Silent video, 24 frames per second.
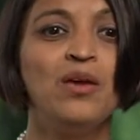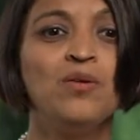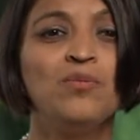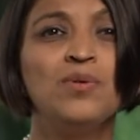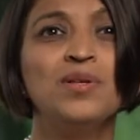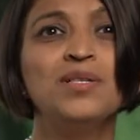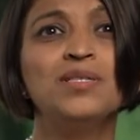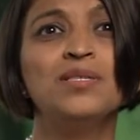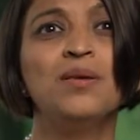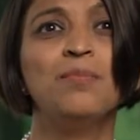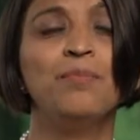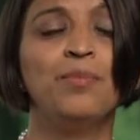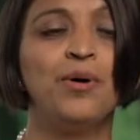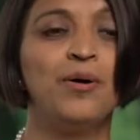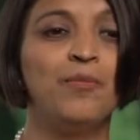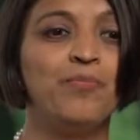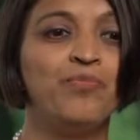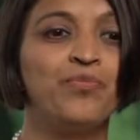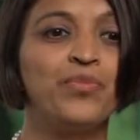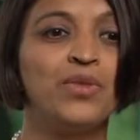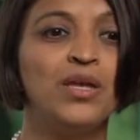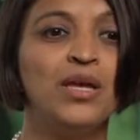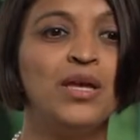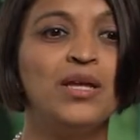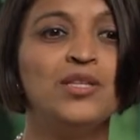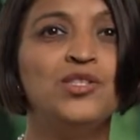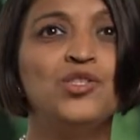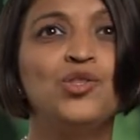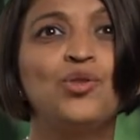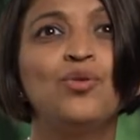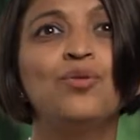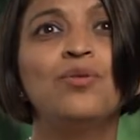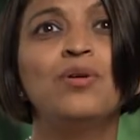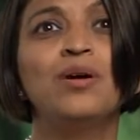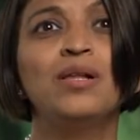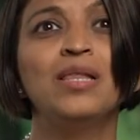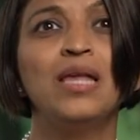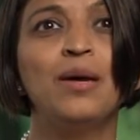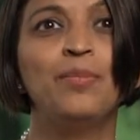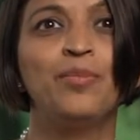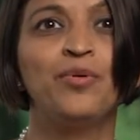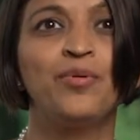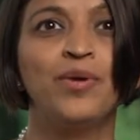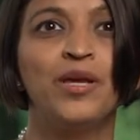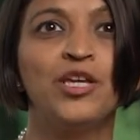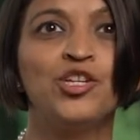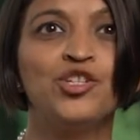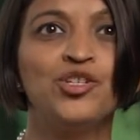Well, simple. It's through
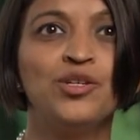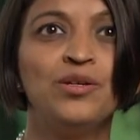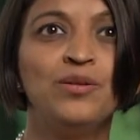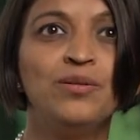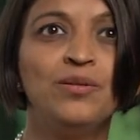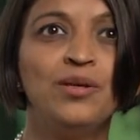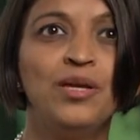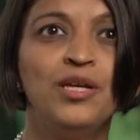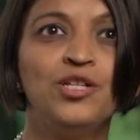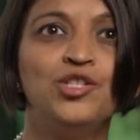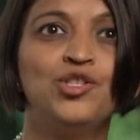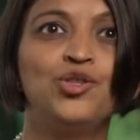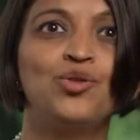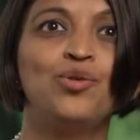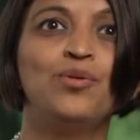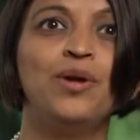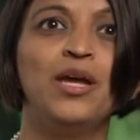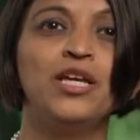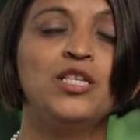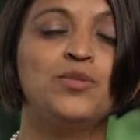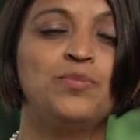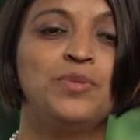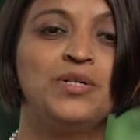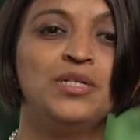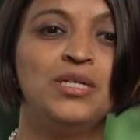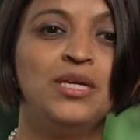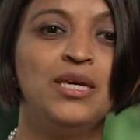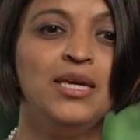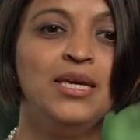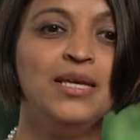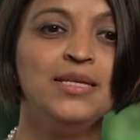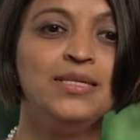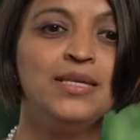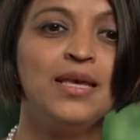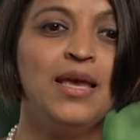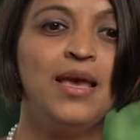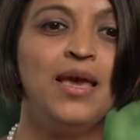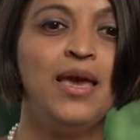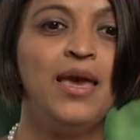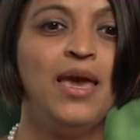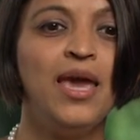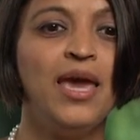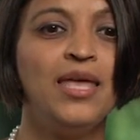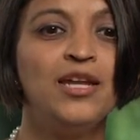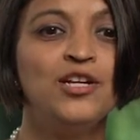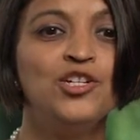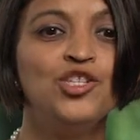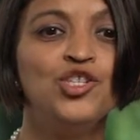collaboration, it's through expertise,
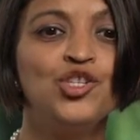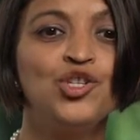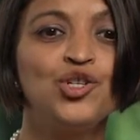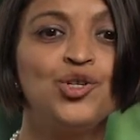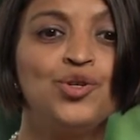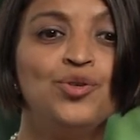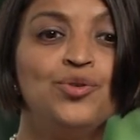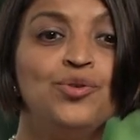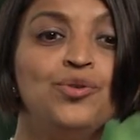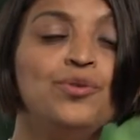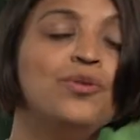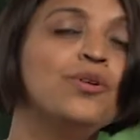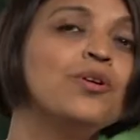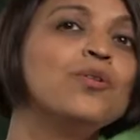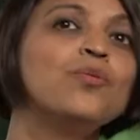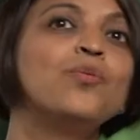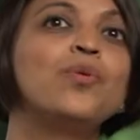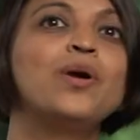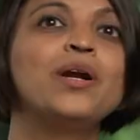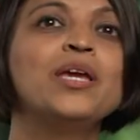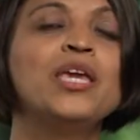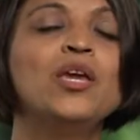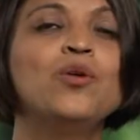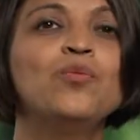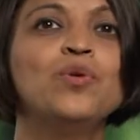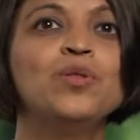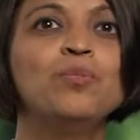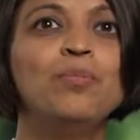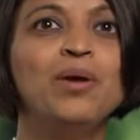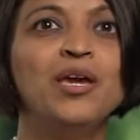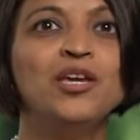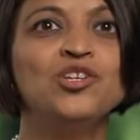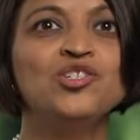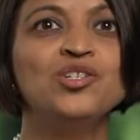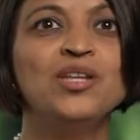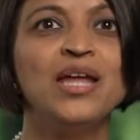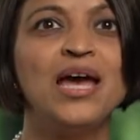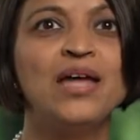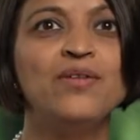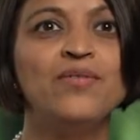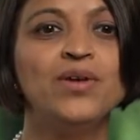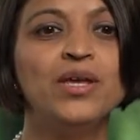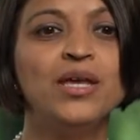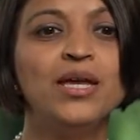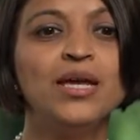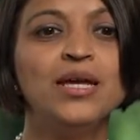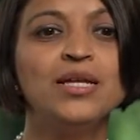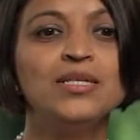and it's through working with patient
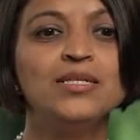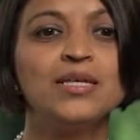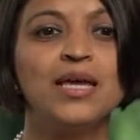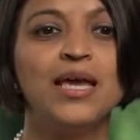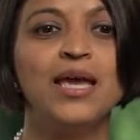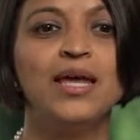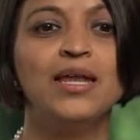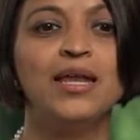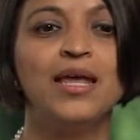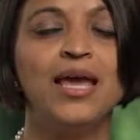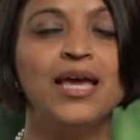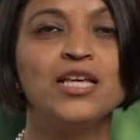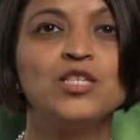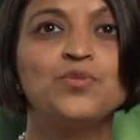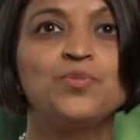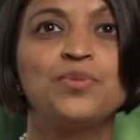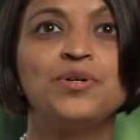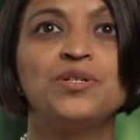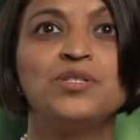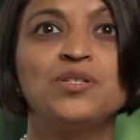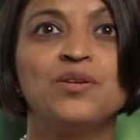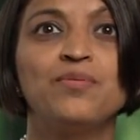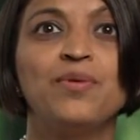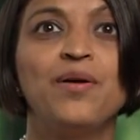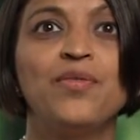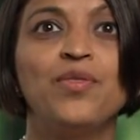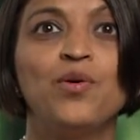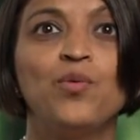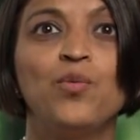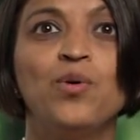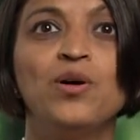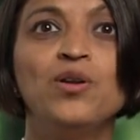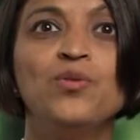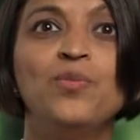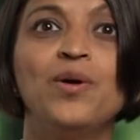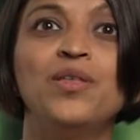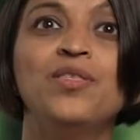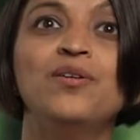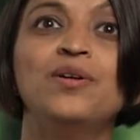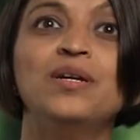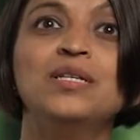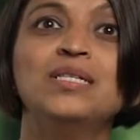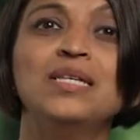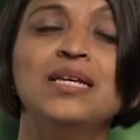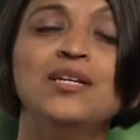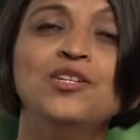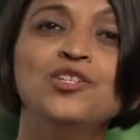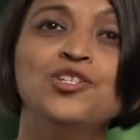advocates and experts around the world, whether
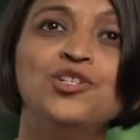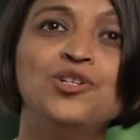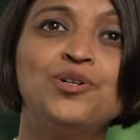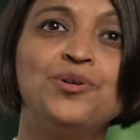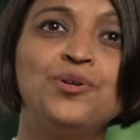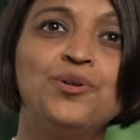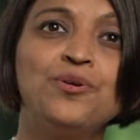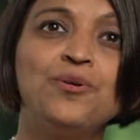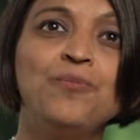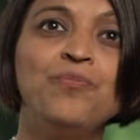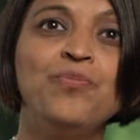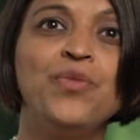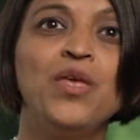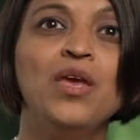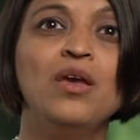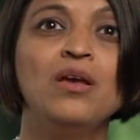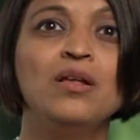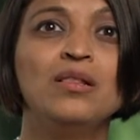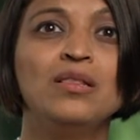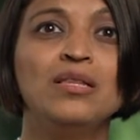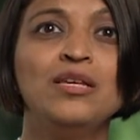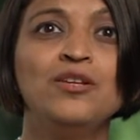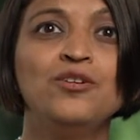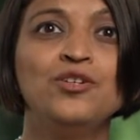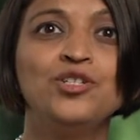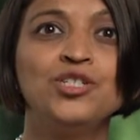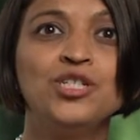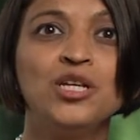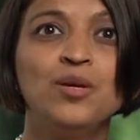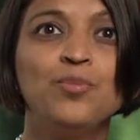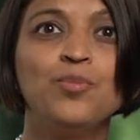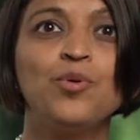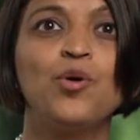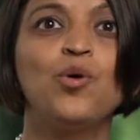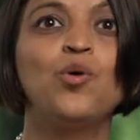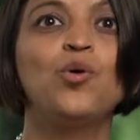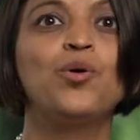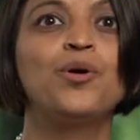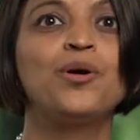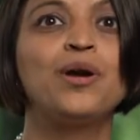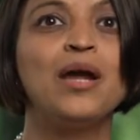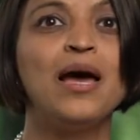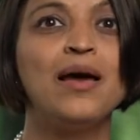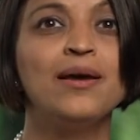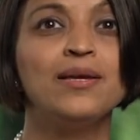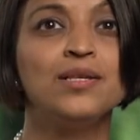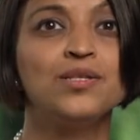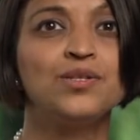it's internal leadership or
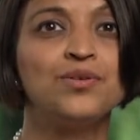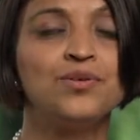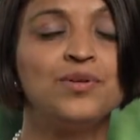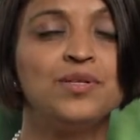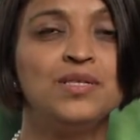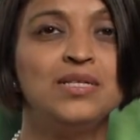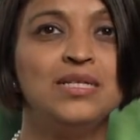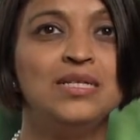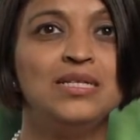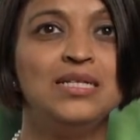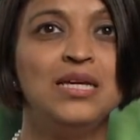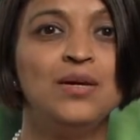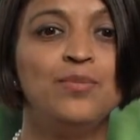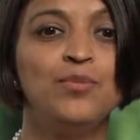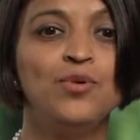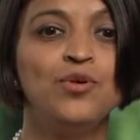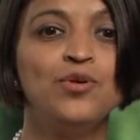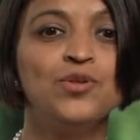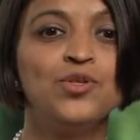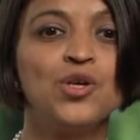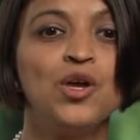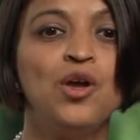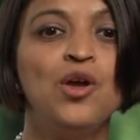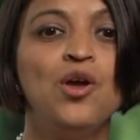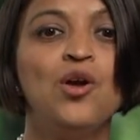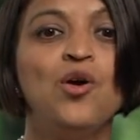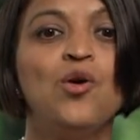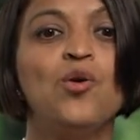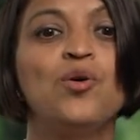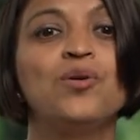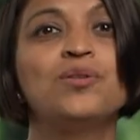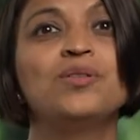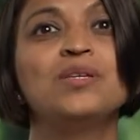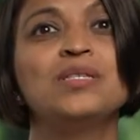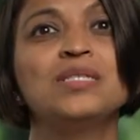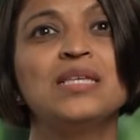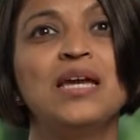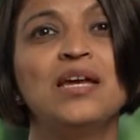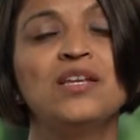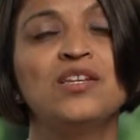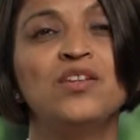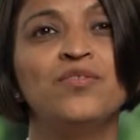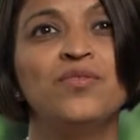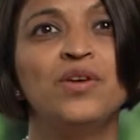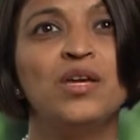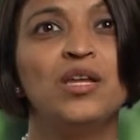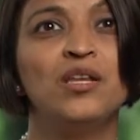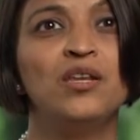external CDMOs or the
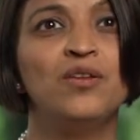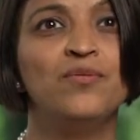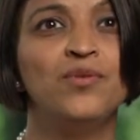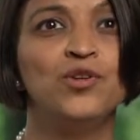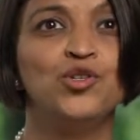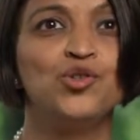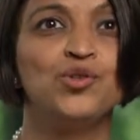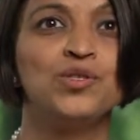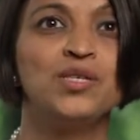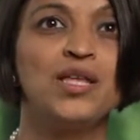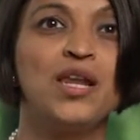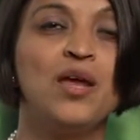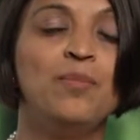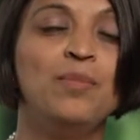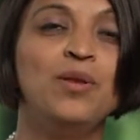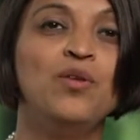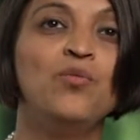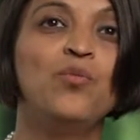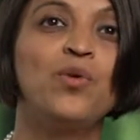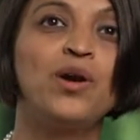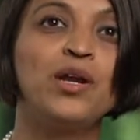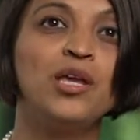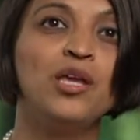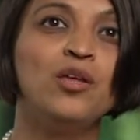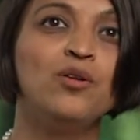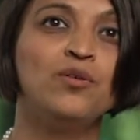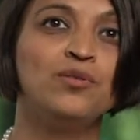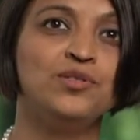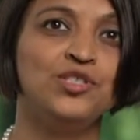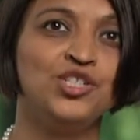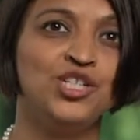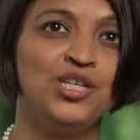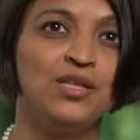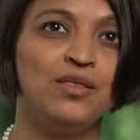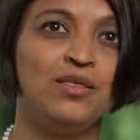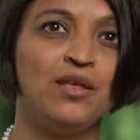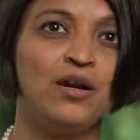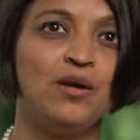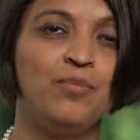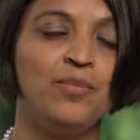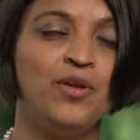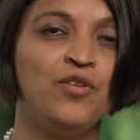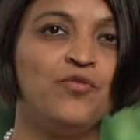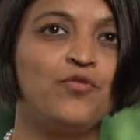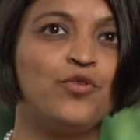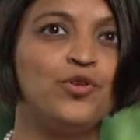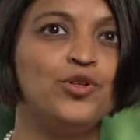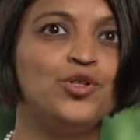scientific individuals that have been working on gene therapy
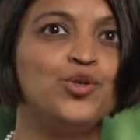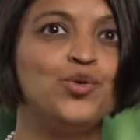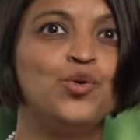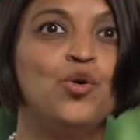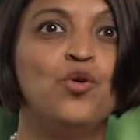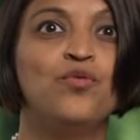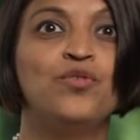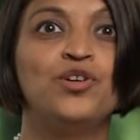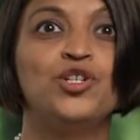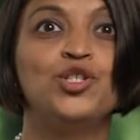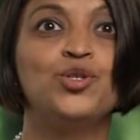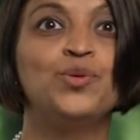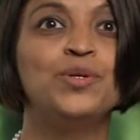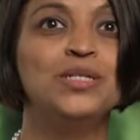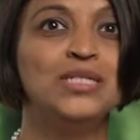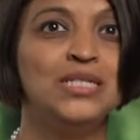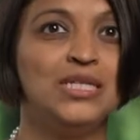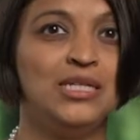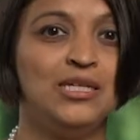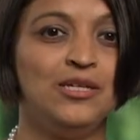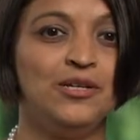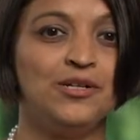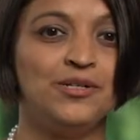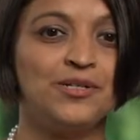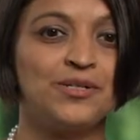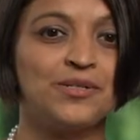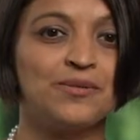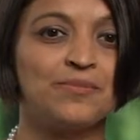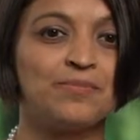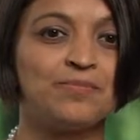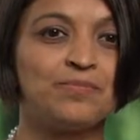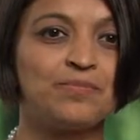for over 20 years.